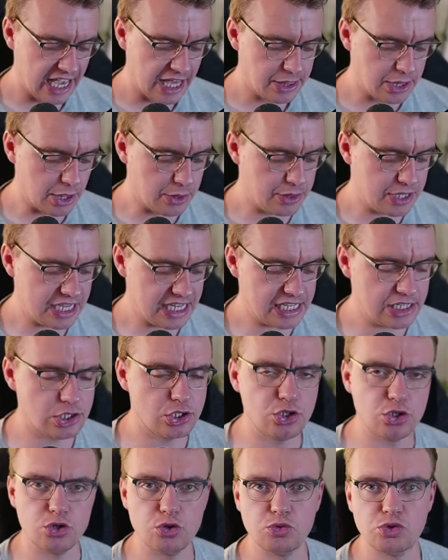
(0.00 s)
that these
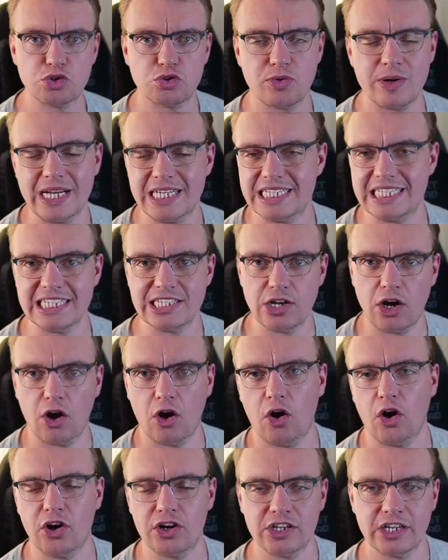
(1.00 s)
two traces
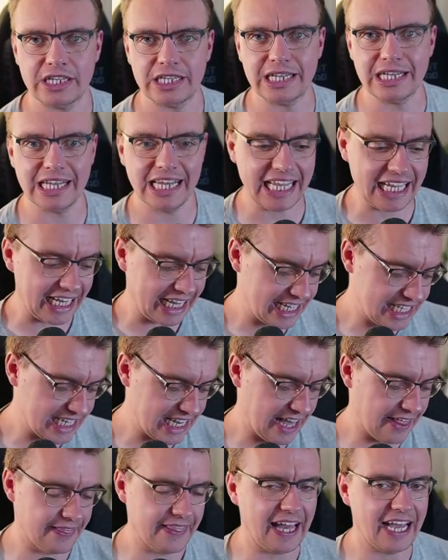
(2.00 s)
are linked.
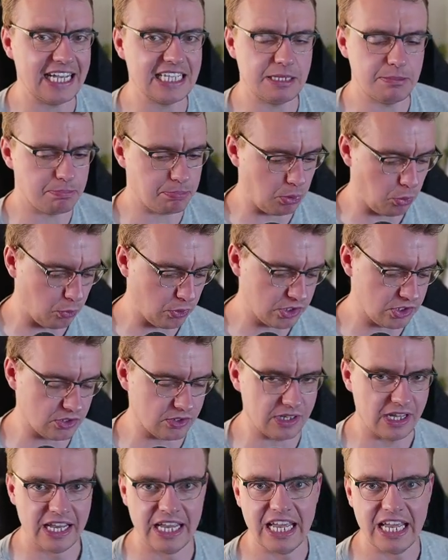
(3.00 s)
And that is important.